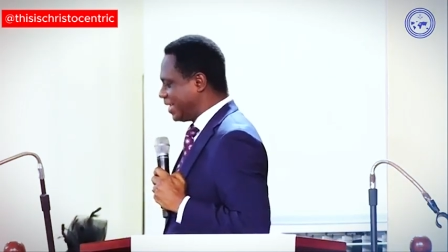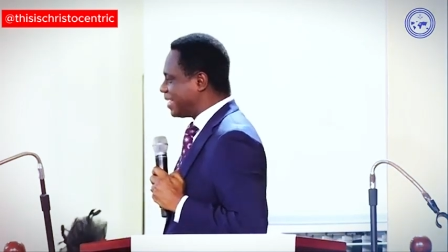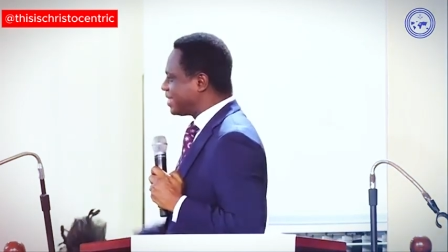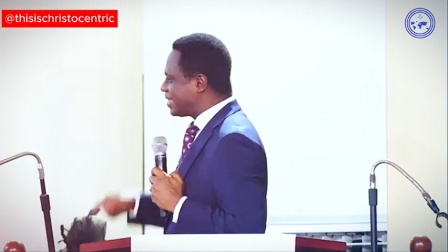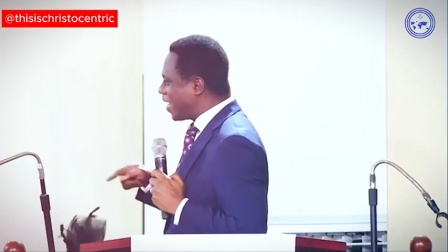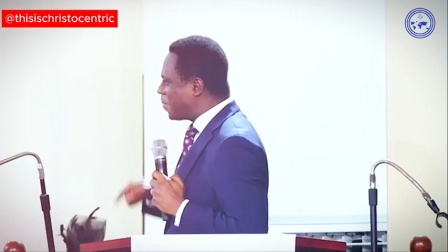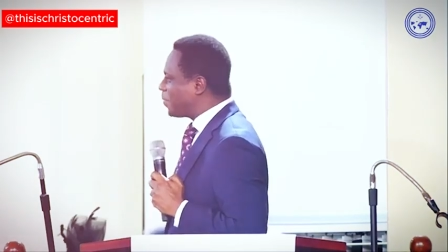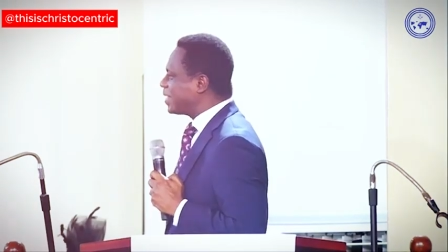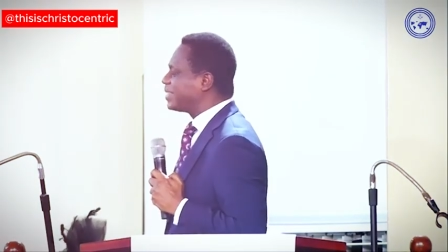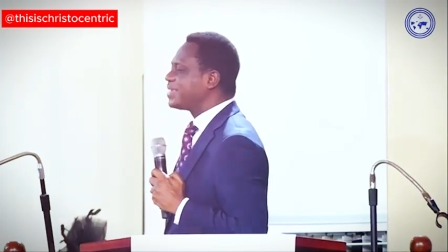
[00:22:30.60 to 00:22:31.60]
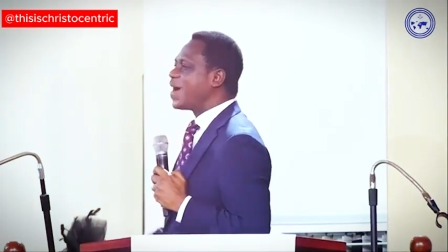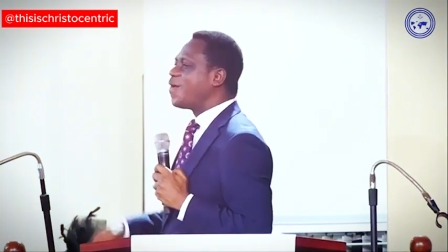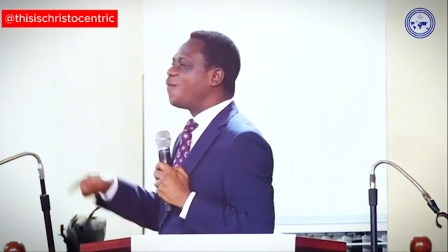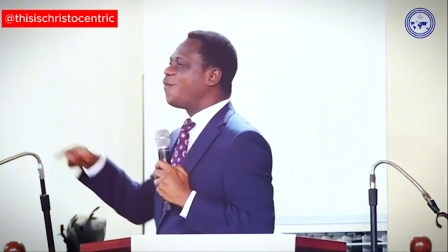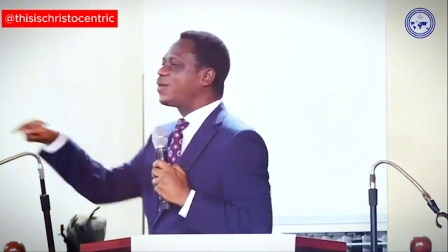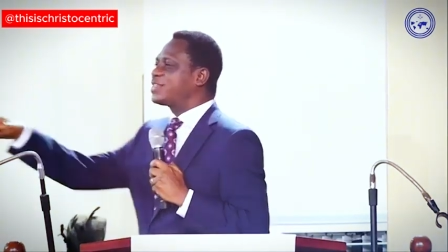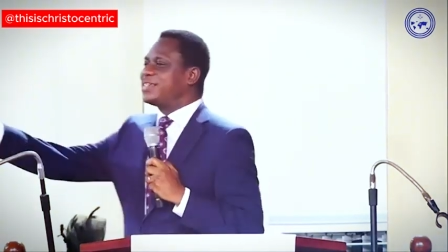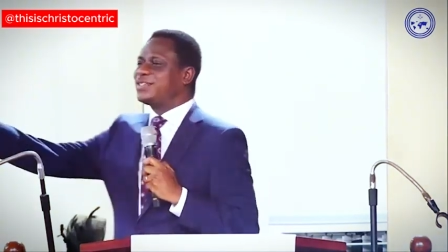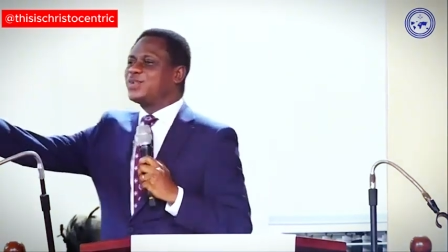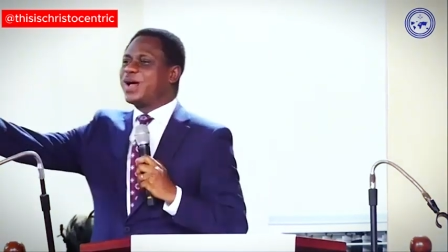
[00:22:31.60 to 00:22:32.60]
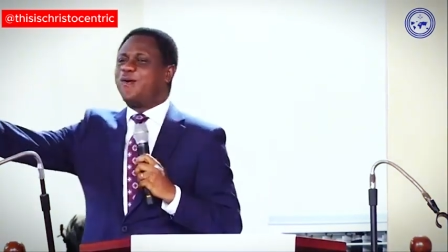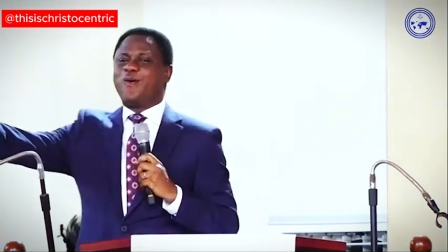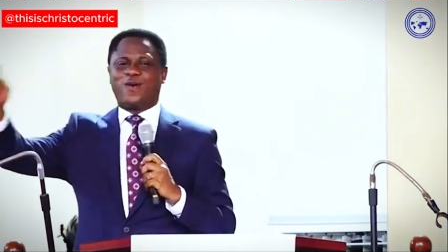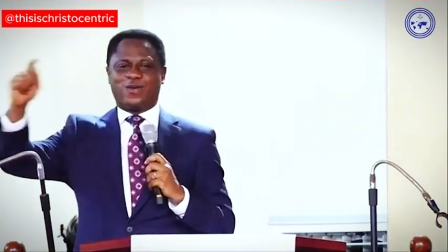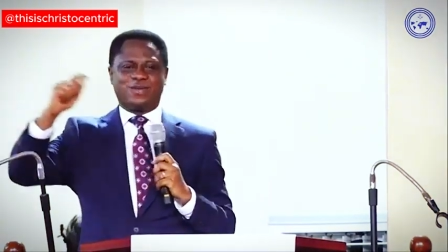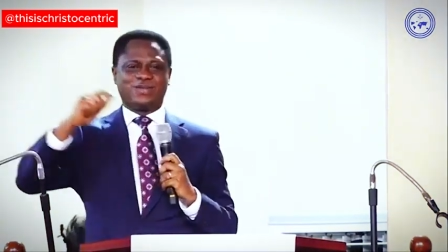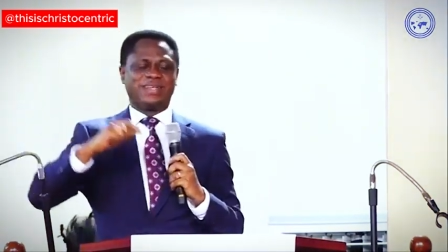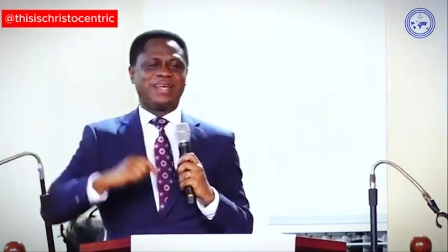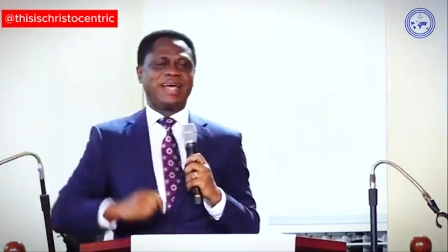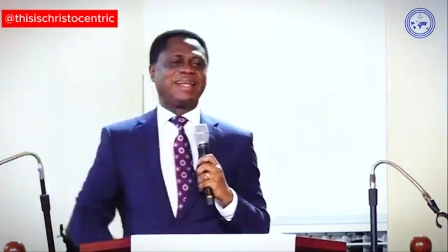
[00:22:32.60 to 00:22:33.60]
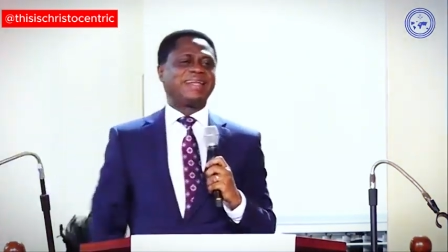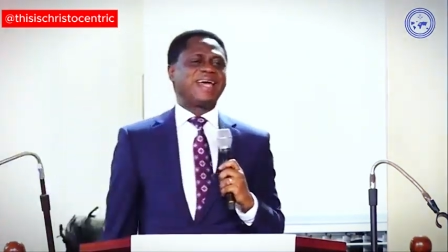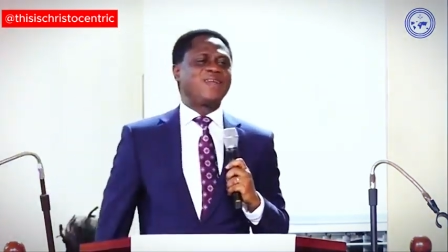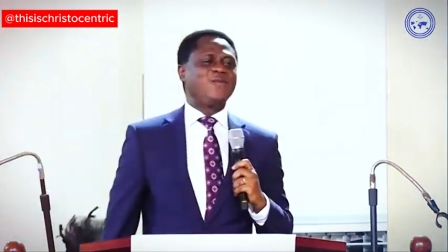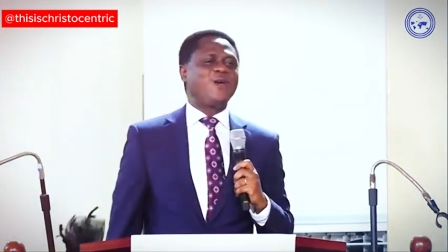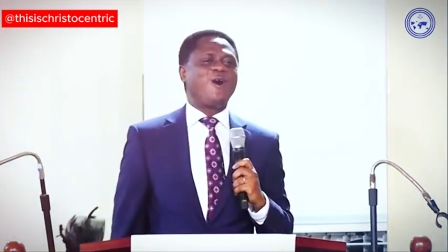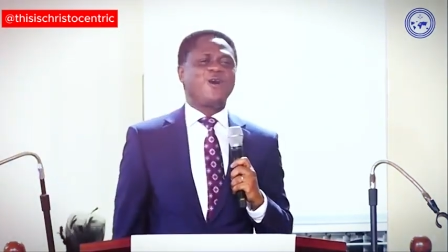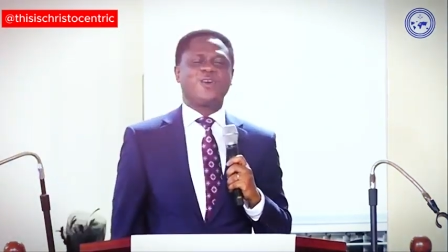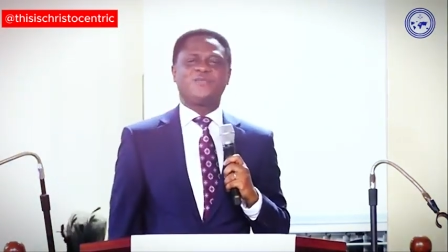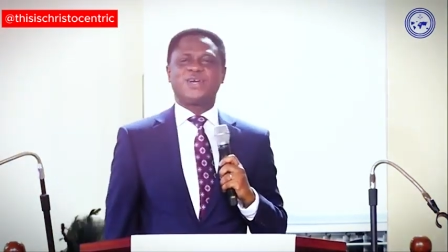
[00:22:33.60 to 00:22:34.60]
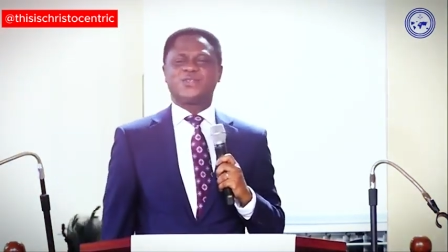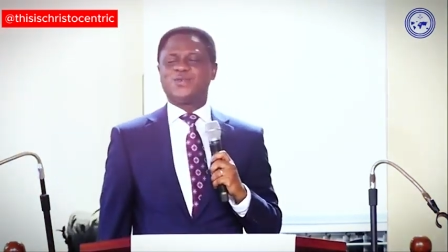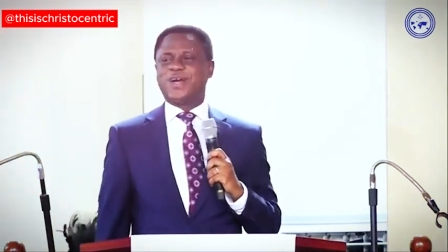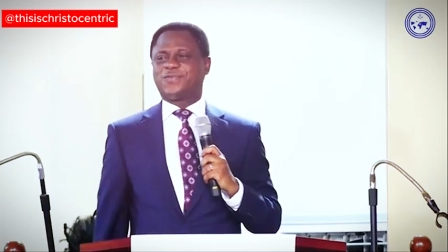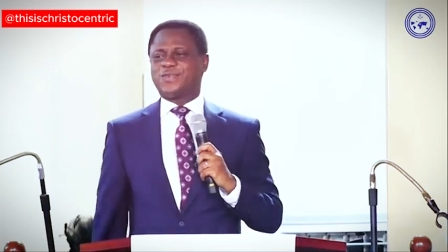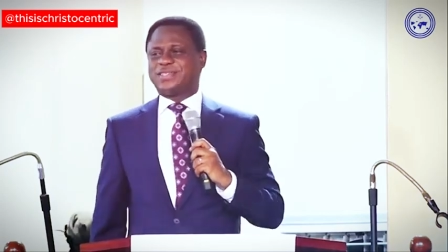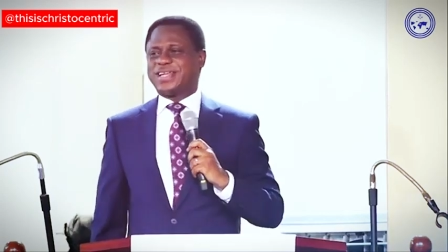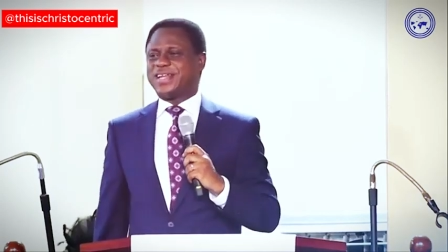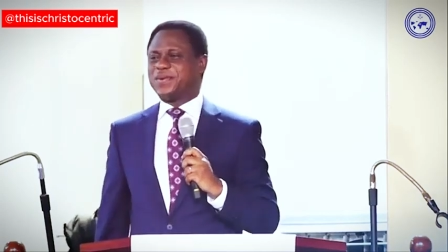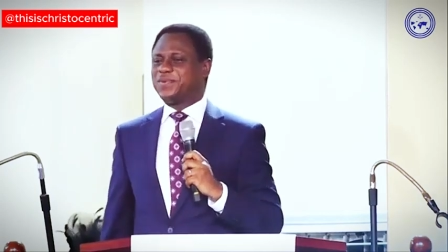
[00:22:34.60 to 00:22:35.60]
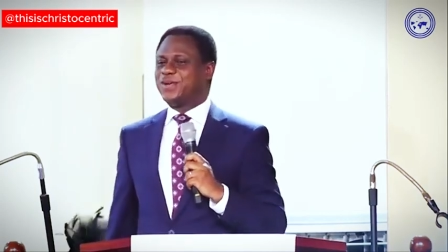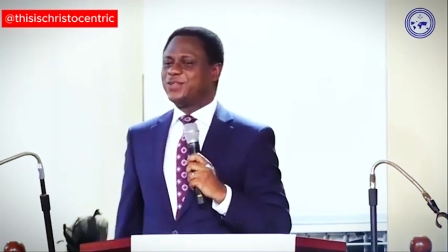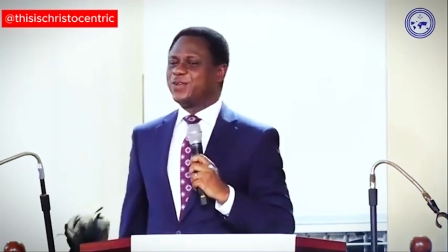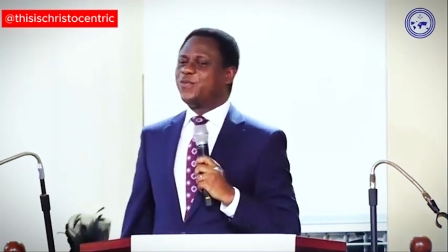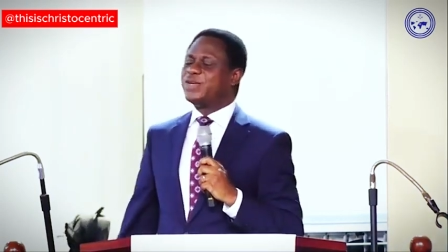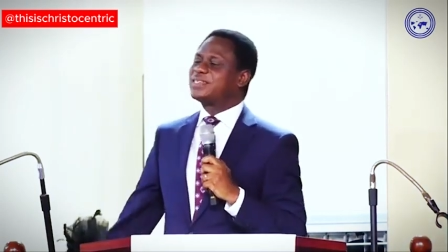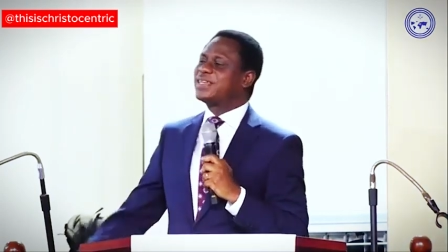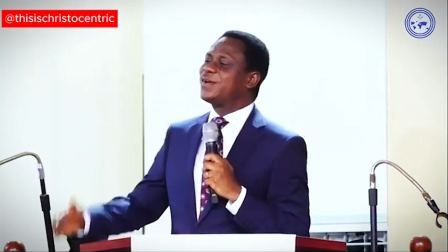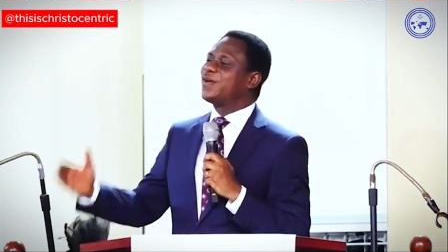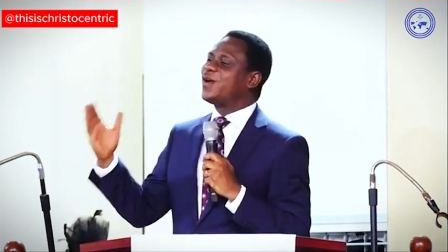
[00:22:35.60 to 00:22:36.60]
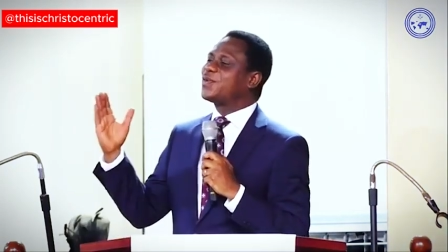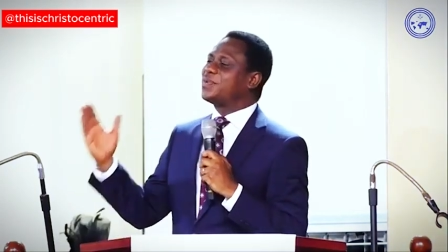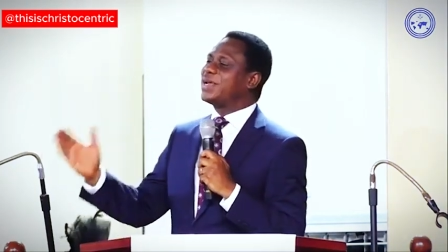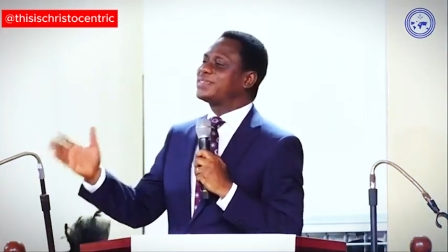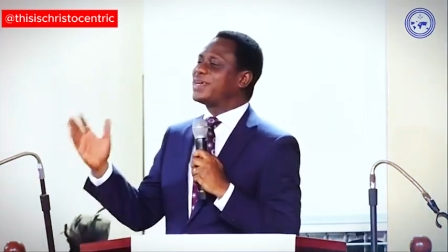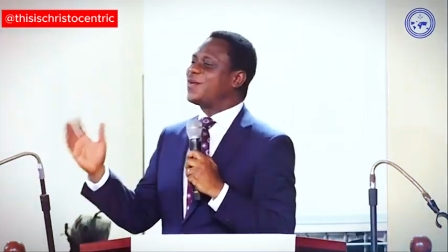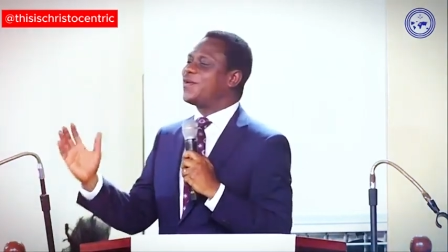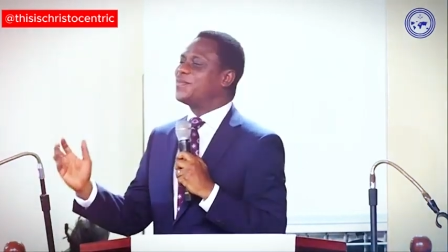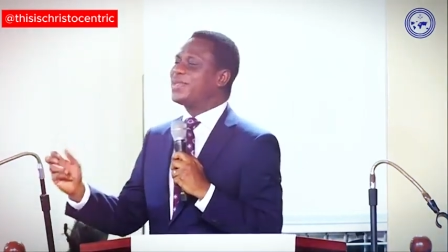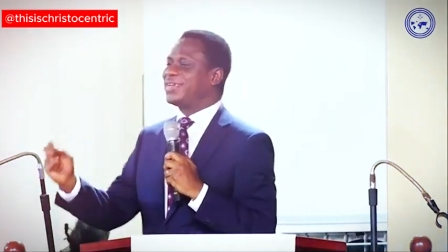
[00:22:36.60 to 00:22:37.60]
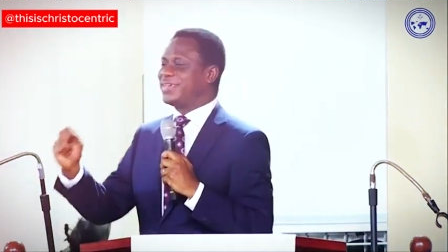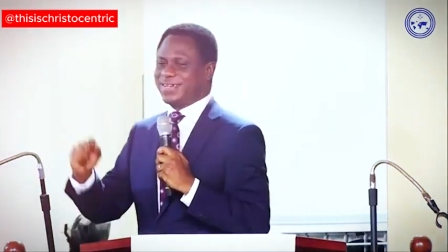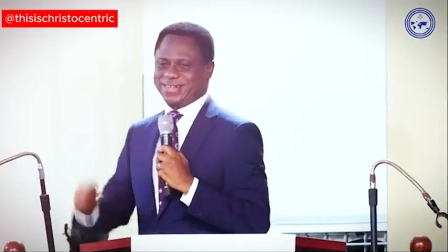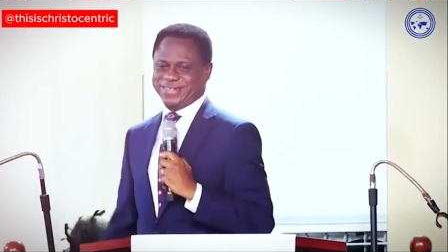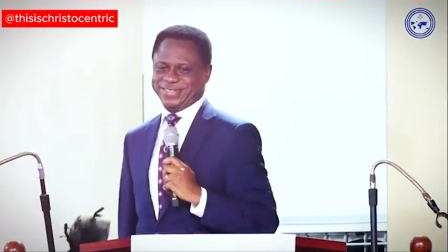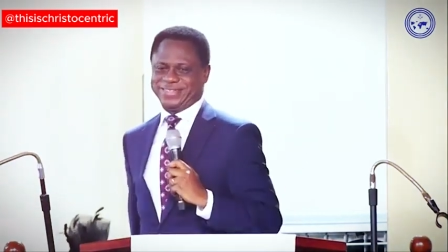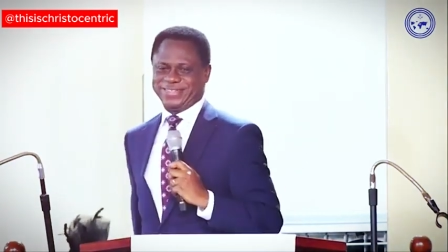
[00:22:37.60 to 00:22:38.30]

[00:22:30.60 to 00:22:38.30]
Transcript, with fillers: The same person now walks into a hall, and then we all of us will have to stand up so we say, God bless our homeland, Ghana.